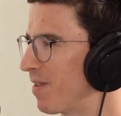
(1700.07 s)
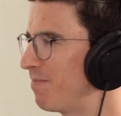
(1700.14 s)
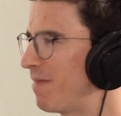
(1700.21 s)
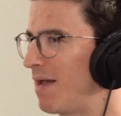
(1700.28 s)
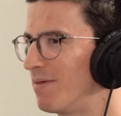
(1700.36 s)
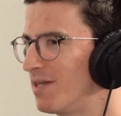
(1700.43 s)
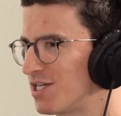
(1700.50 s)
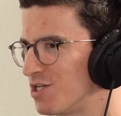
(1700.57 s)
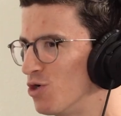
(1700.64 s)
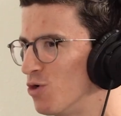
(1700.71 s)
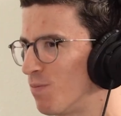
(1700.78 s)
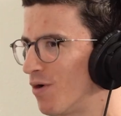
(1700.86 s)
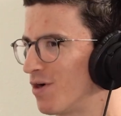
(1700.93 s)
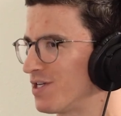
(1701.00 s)
maybe this
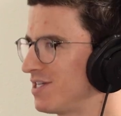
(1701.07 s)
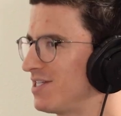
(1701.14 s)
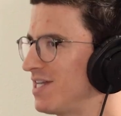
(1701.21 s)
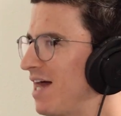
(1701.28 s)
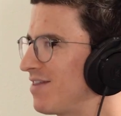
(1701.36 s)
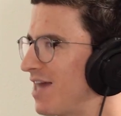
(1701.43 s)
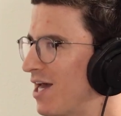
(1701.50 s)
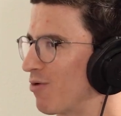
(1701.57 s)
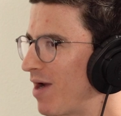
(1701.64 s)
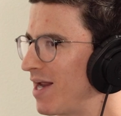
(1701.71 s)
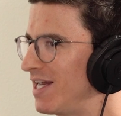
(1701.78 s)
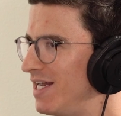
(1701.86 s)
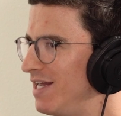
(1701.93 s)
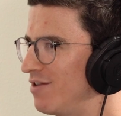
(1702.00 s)
new person's not that
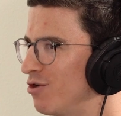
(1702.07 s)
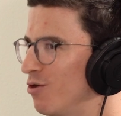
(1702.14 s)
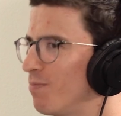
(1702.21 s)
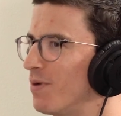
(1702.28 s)
great either,